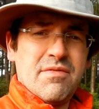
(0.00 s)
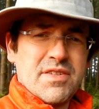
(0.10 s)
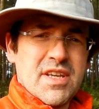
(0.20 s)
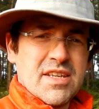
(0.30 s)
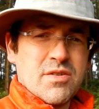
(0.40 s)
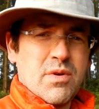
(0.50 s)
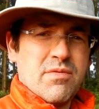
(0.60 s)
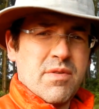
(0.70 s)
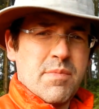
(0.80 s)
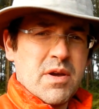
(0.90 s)
for £6
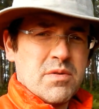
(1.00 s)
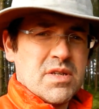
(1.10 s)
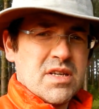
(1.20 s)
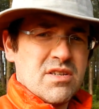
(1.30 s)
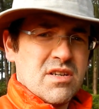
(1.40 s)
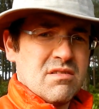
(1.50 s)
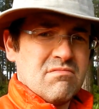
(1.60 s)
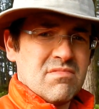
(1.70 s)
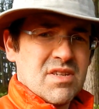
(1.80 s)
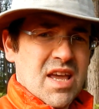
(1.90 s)
for the postage
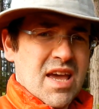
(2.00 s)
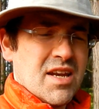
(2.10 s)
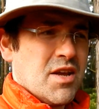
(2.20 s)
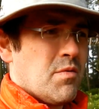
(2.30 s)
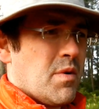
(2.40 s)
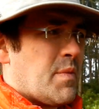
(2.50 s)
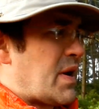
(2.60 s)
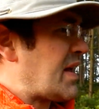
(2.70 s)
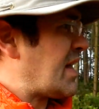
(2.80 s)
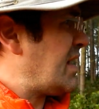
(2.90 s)
to get a new one
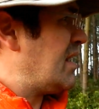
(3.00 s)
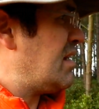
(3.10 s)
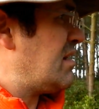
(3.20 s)
back again.